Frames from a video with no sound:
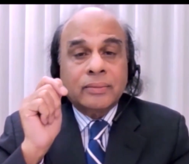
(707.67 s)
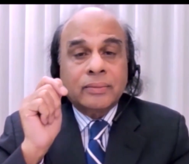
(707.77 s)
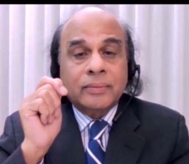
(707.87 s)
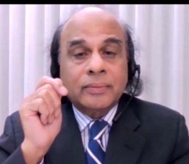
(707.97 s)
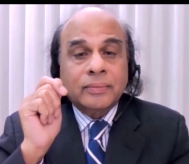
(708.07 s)

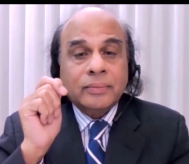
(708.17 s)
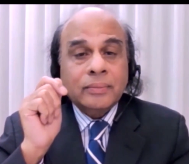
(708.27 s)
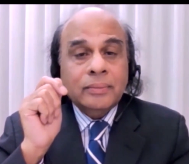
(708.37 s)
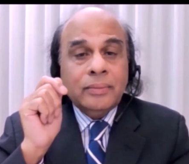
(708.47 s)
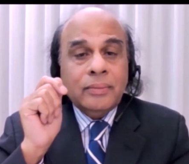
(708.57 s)

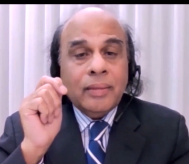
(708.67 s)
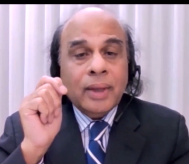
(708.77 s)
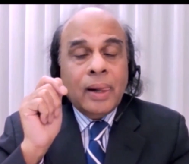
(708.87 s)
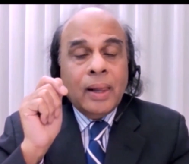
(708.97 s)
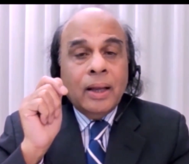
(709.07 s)

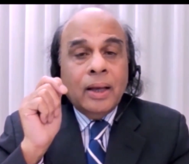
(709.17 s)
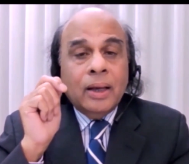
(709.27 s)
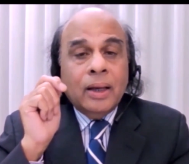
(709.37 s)
(silence)